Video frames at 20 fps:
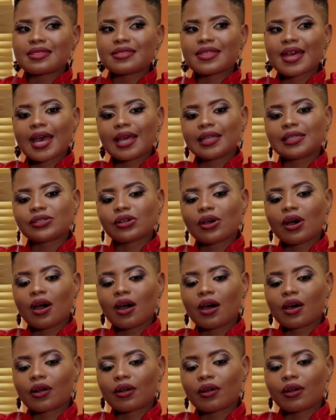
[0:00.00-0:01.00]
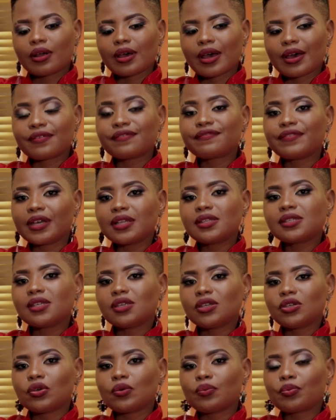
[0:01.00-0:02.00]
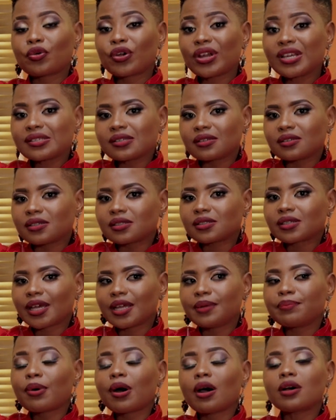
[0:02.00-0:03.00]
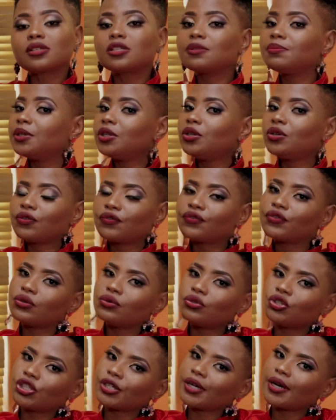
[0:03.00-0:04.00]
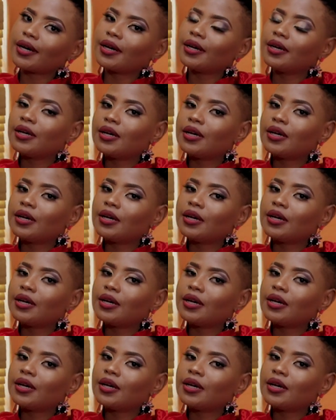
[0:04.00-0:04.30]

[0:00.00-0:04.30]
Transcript: that are affecting your present and possibly your future.